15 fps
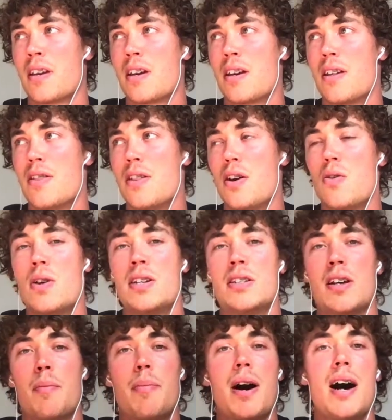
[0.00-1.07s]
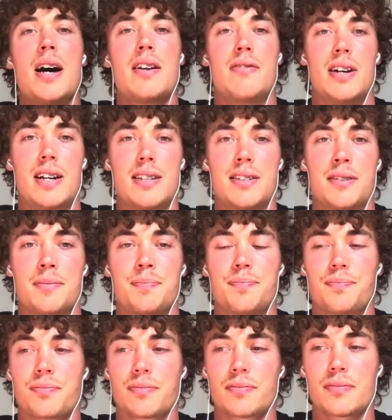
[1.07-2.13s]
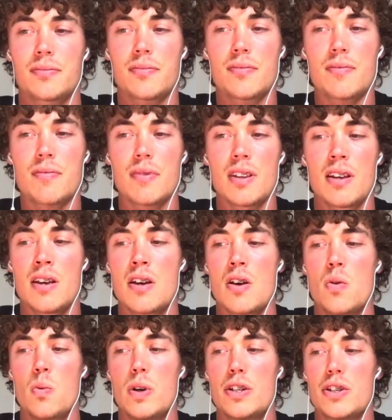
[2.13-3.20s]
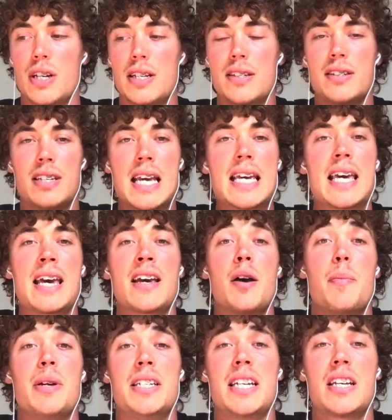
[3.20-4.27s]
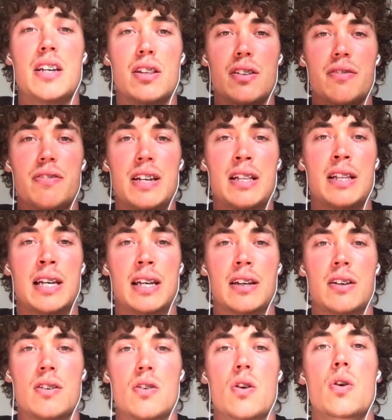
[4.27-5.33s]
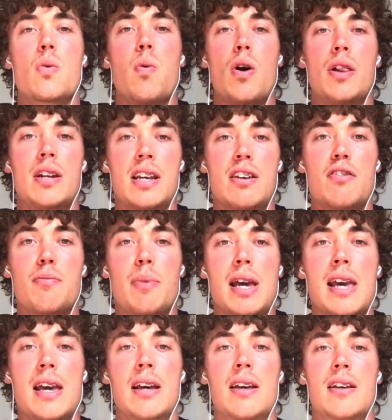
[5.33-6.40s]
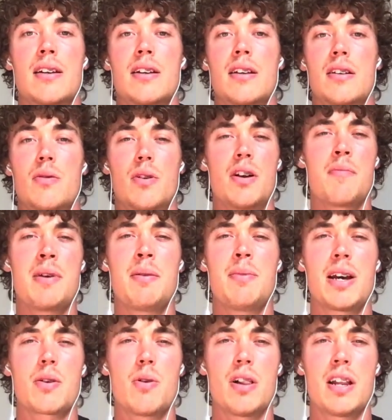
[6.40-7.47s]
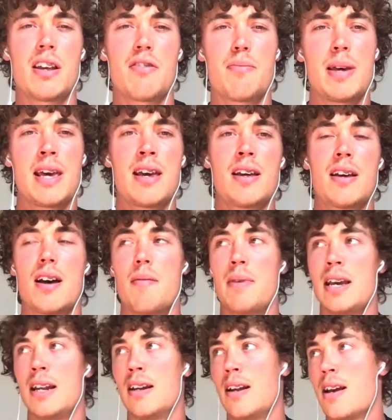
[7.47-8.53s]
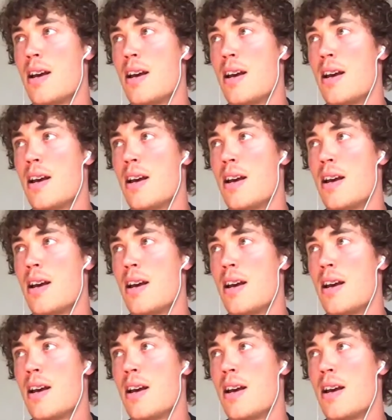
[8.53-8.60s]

there is a part of us which is seeking a particular feeling or quality of being. What do I mean by quality of being? I mean